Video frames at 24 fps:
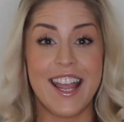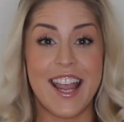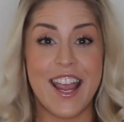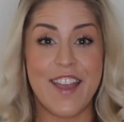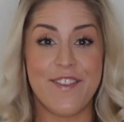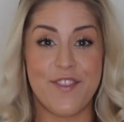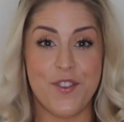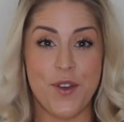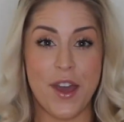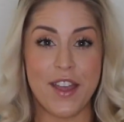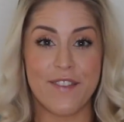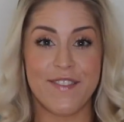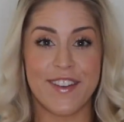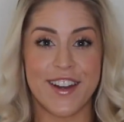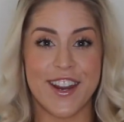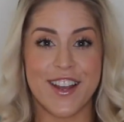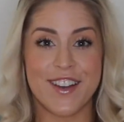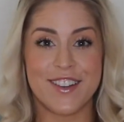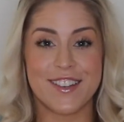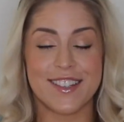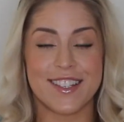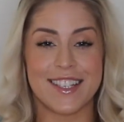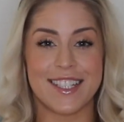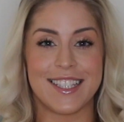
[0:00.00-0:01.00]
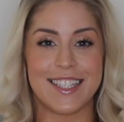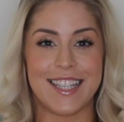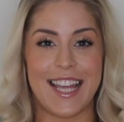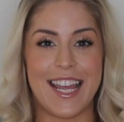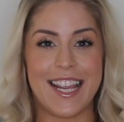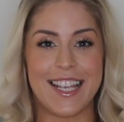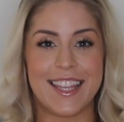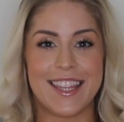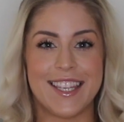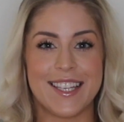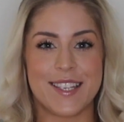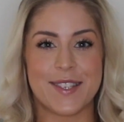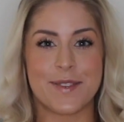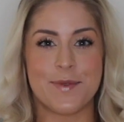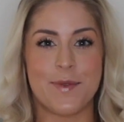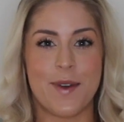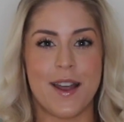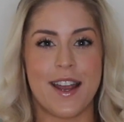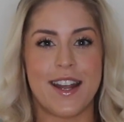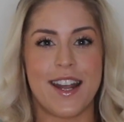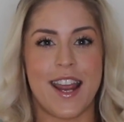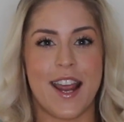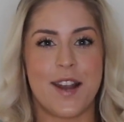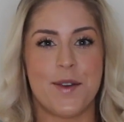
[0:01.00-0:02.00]
If you like videos like this
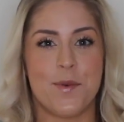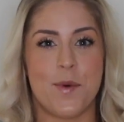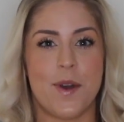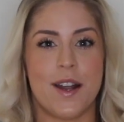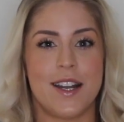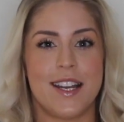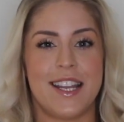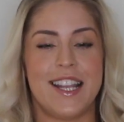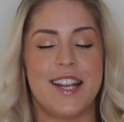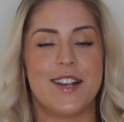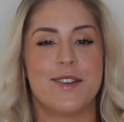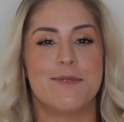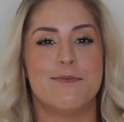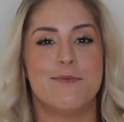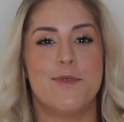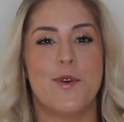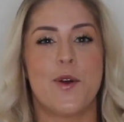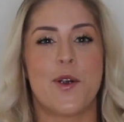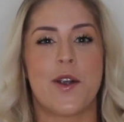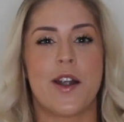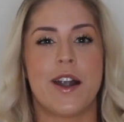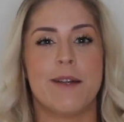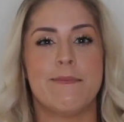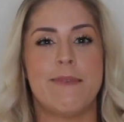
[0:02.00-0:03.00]
one and want to hear more